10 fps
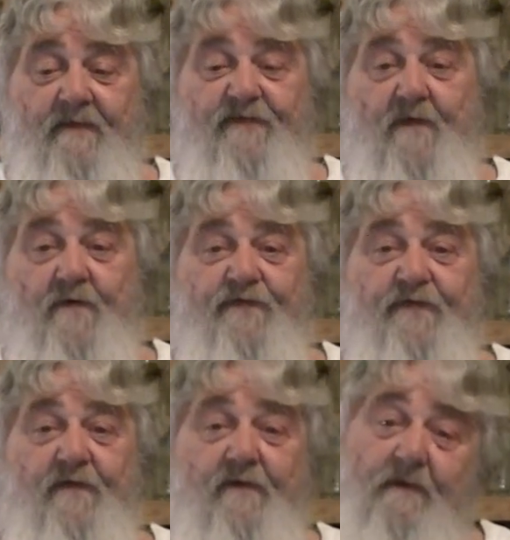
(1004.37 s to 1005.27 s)
these scores
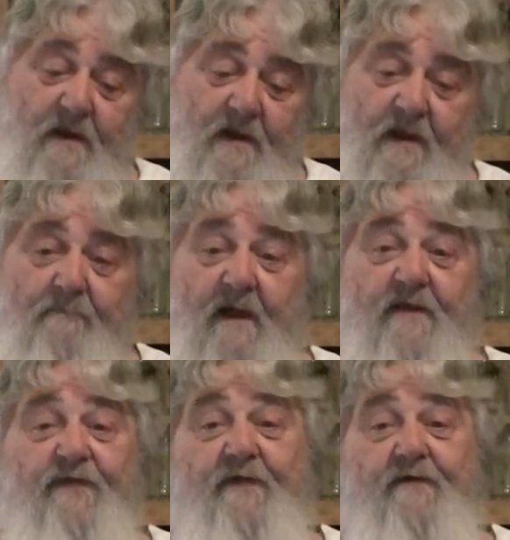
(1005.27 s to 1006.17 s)
to, and might
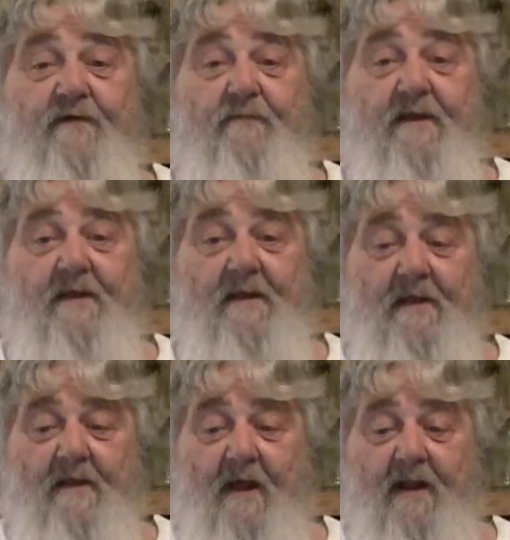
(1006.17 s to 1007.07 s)
consider it to be a
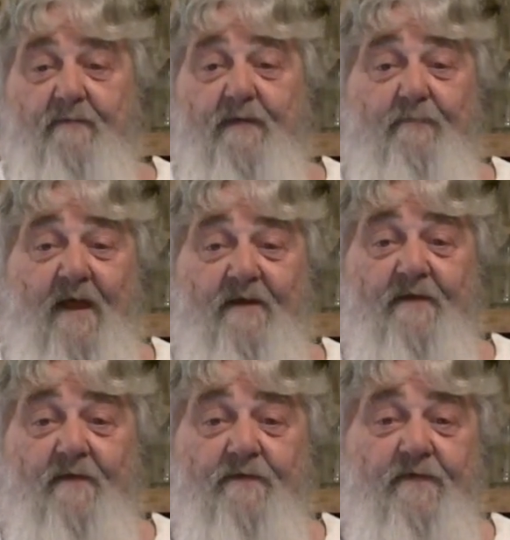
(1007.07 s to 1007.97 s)
little bit better
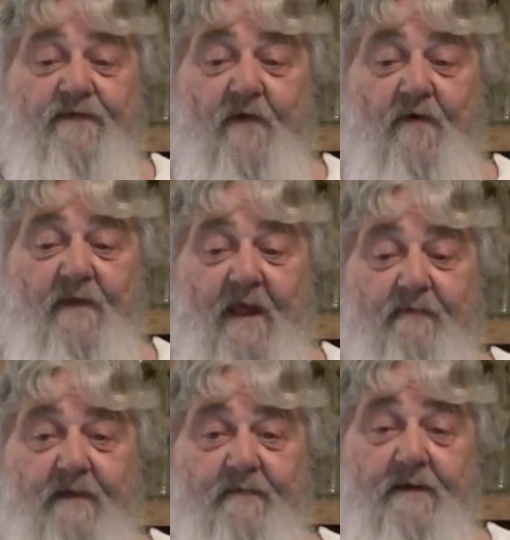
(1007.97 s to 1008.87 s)
than the score that I've given